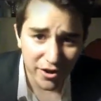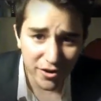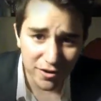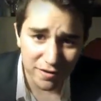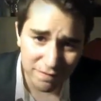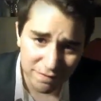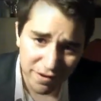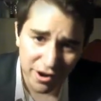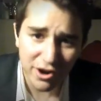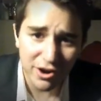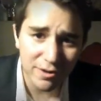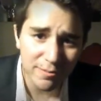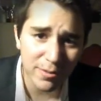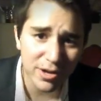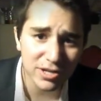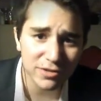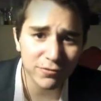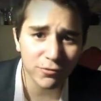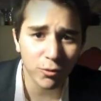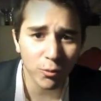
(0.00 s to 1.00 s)
very much
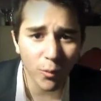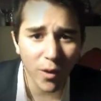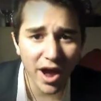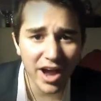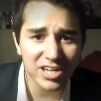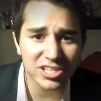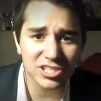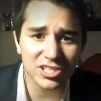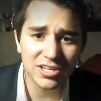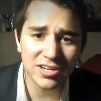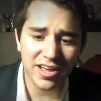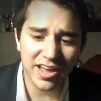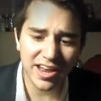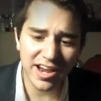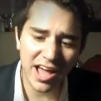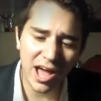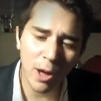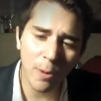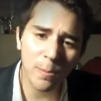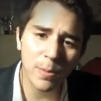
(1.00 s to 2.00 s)
for watching and
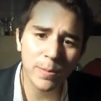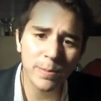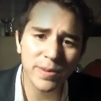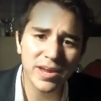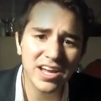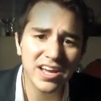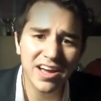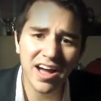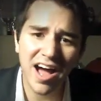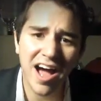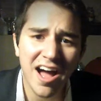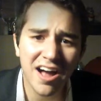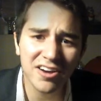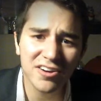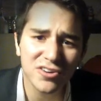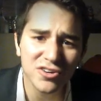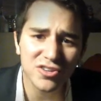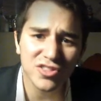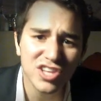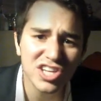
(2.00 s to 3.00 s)
helping me conquer
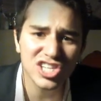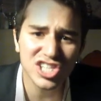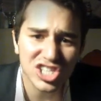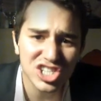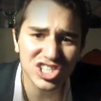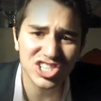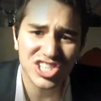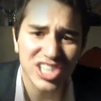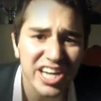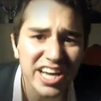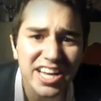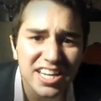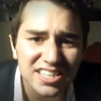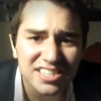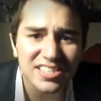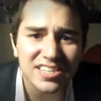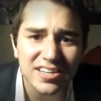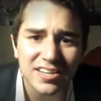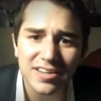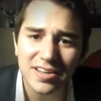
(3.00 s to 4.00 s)
this shit.
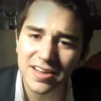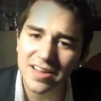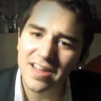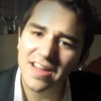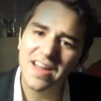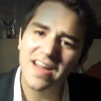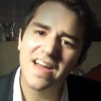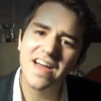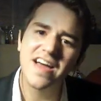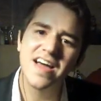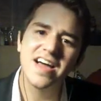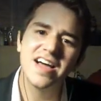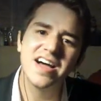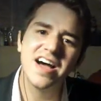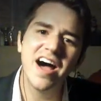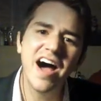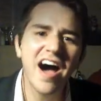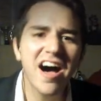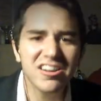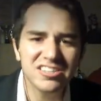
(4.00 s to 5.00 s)

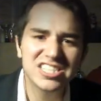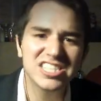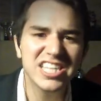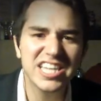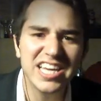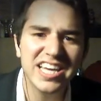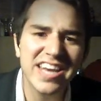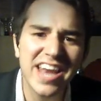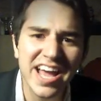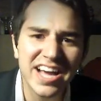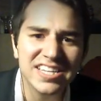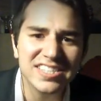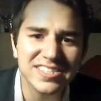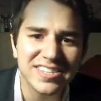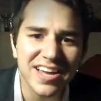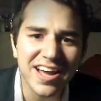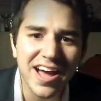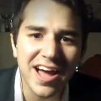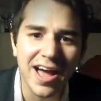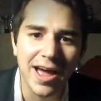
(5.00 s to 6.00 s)
I'll see you next
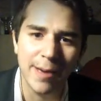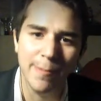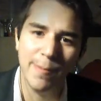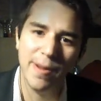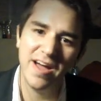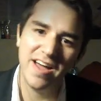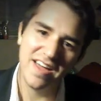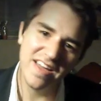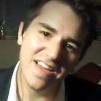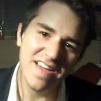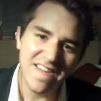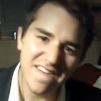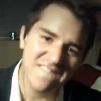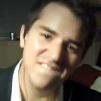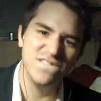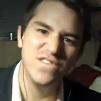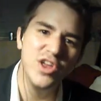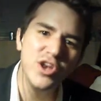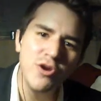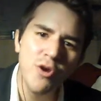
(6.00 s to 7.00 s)
time.
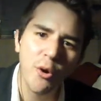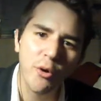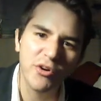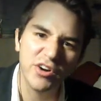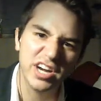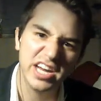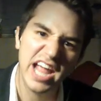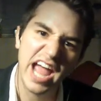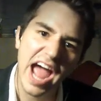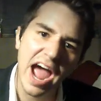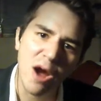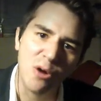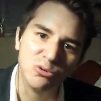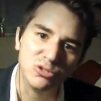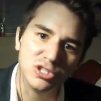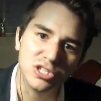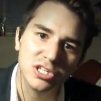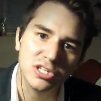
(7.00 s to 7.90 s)
Vennori out.